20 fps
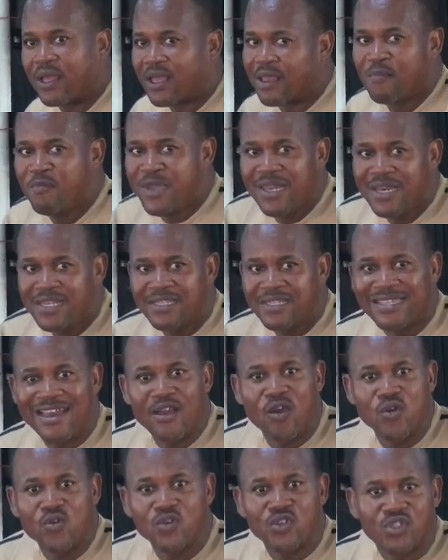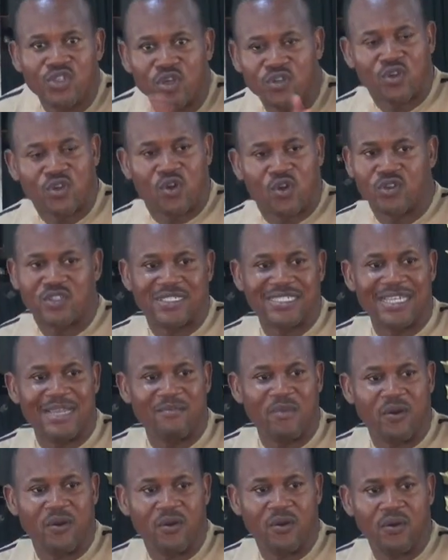Me, you tell you all those shortcuts, you
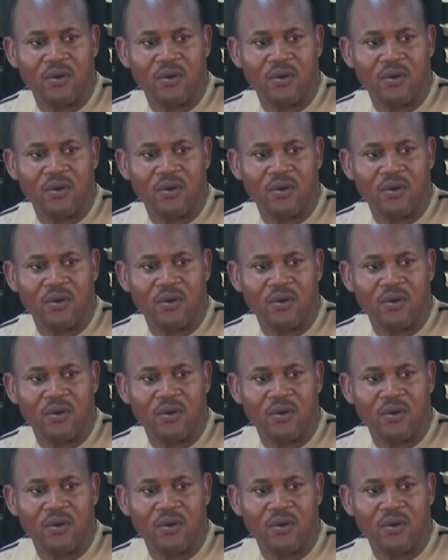know?